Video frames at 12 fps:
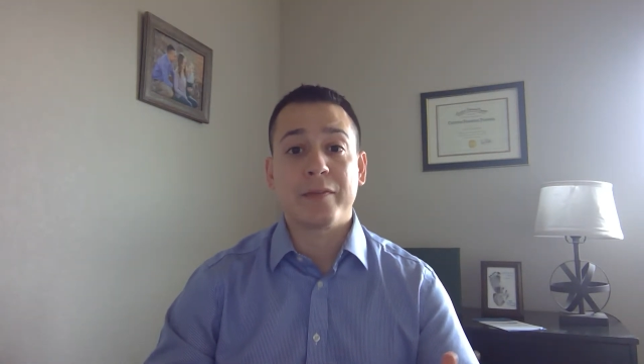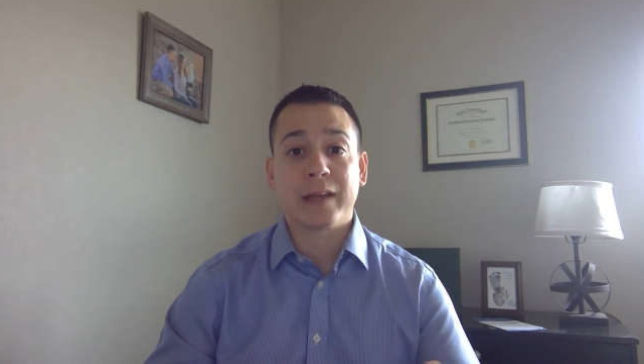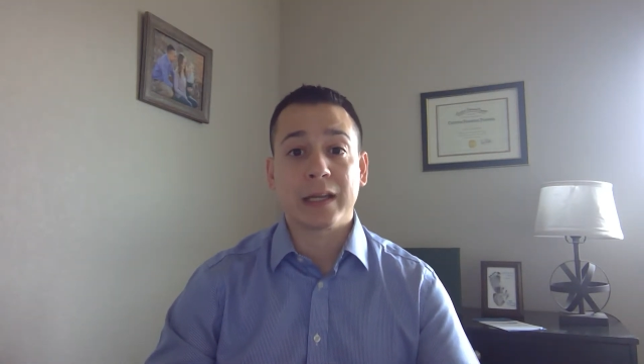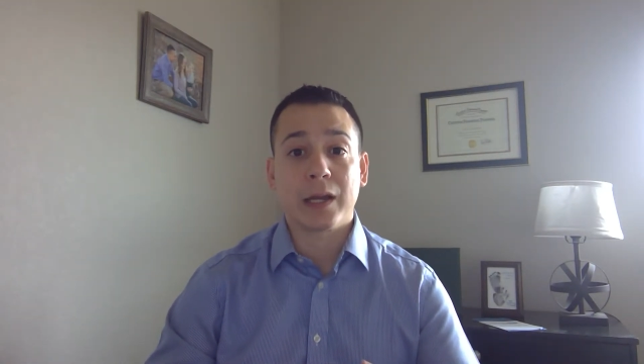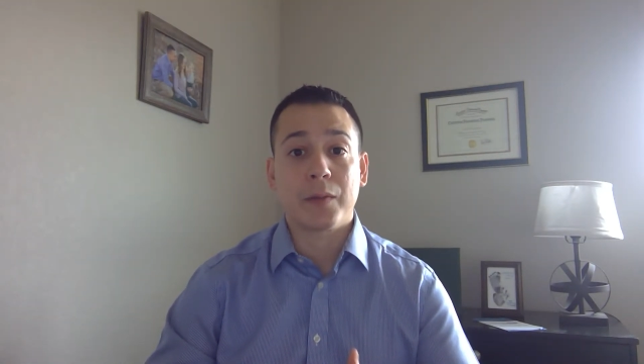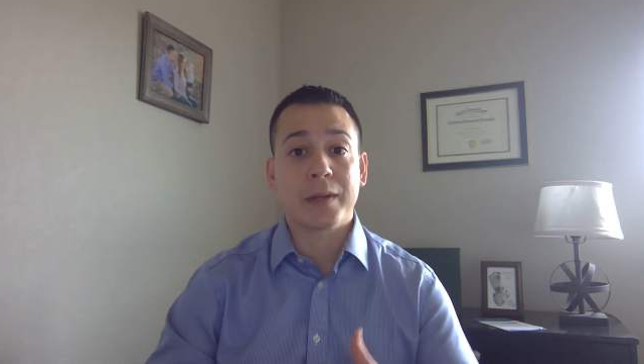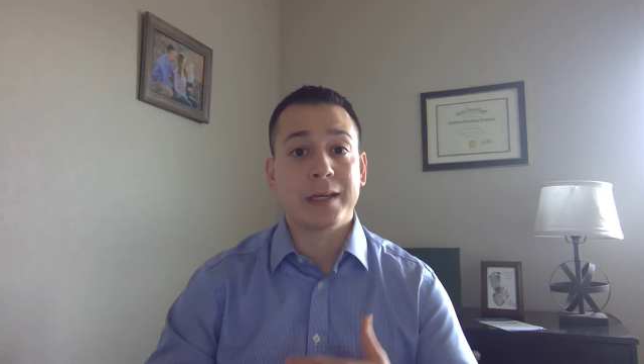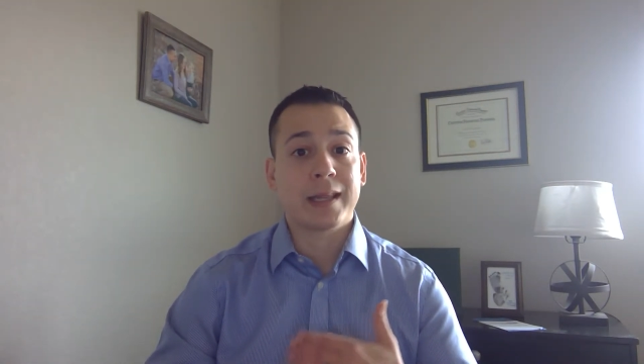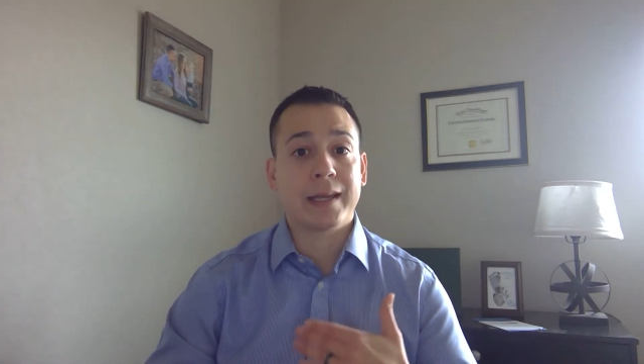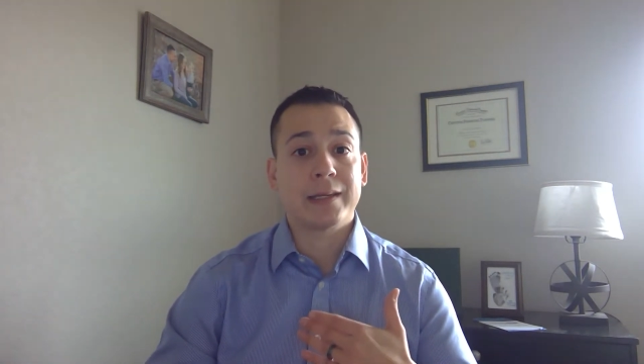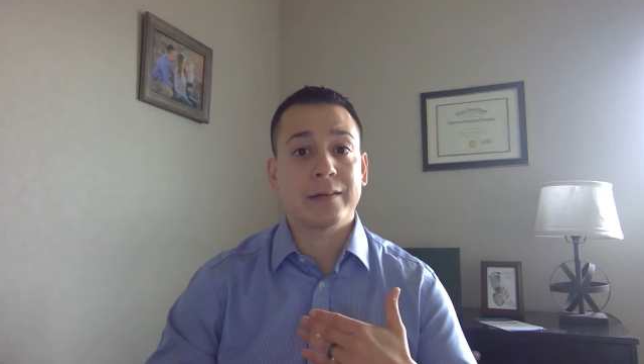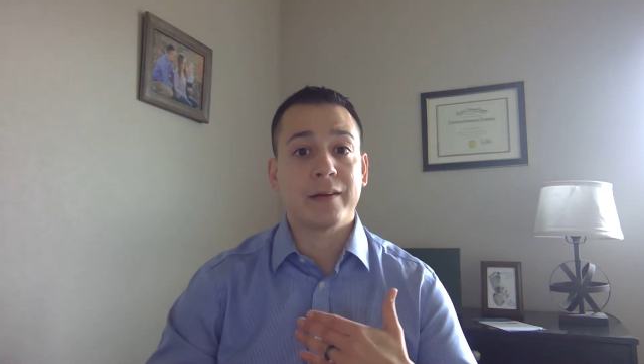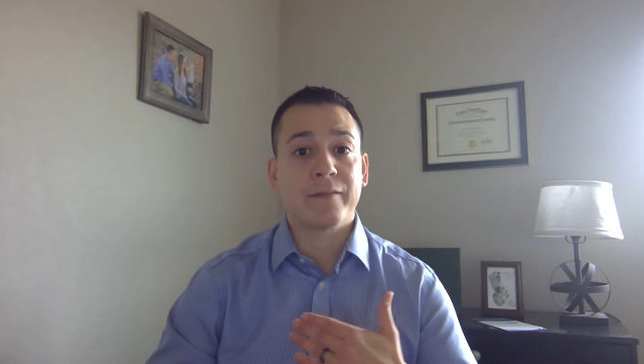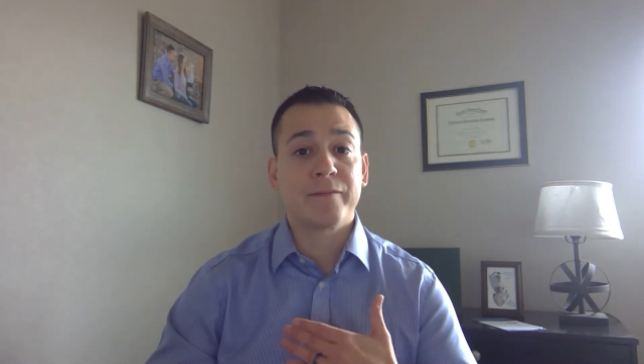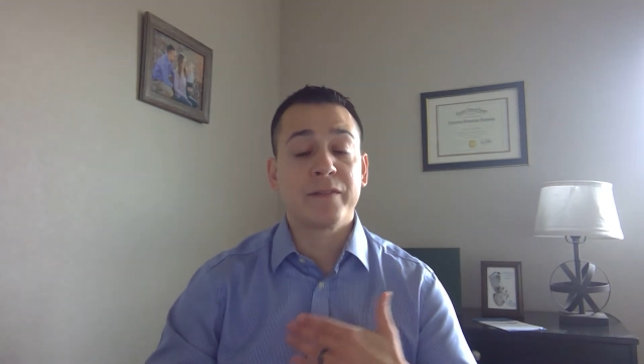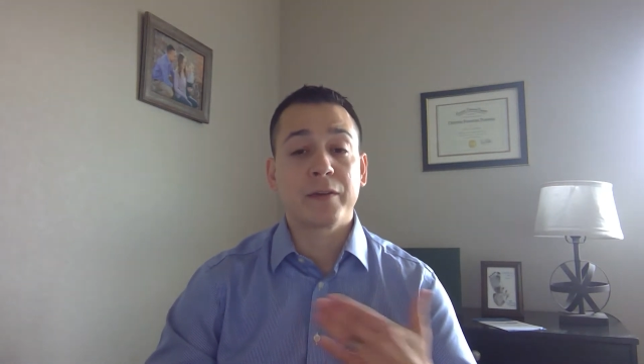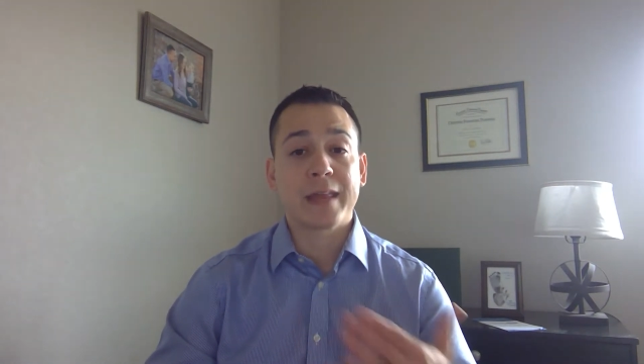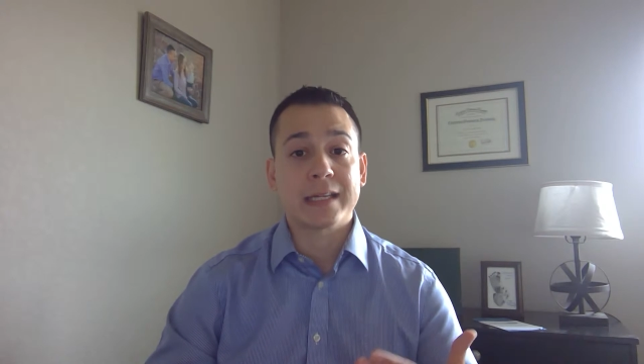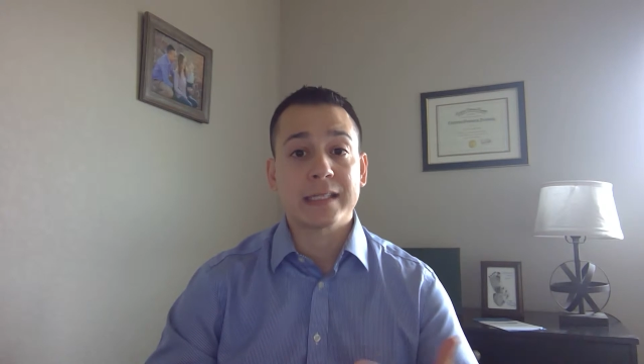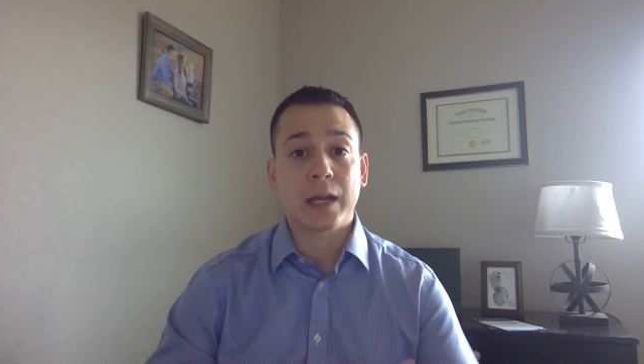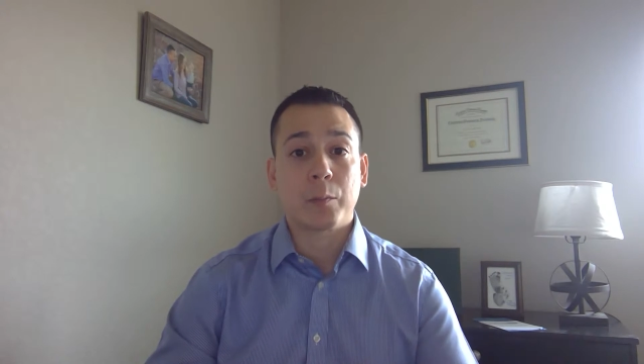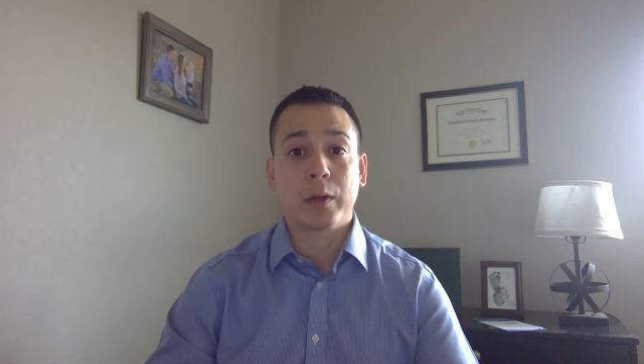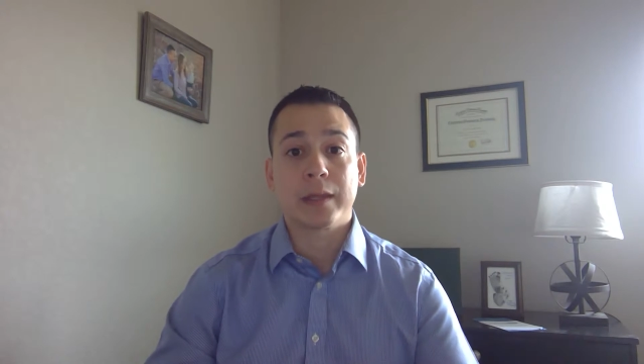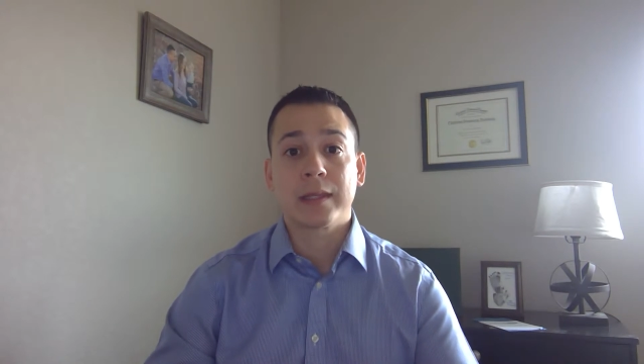income and they fill that
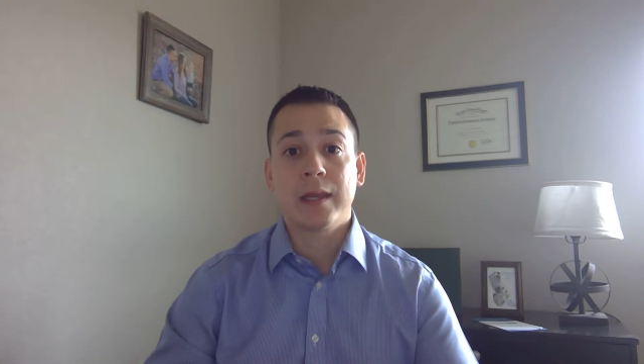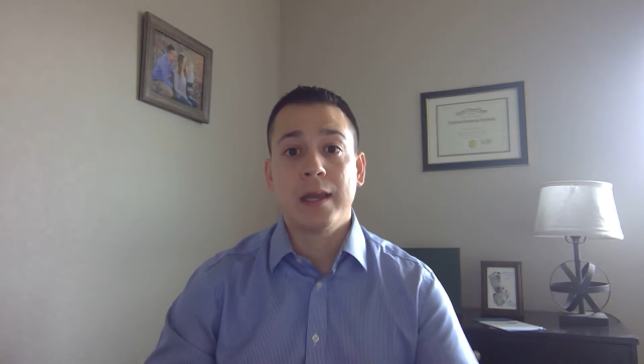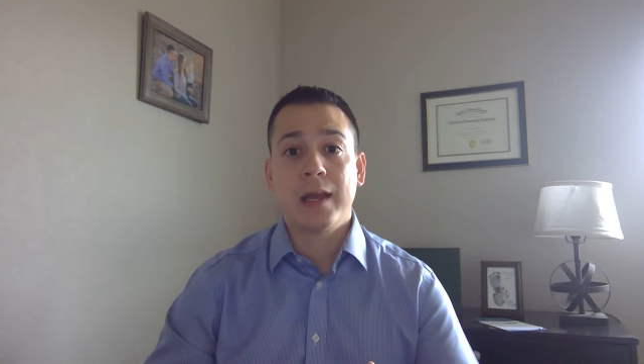time with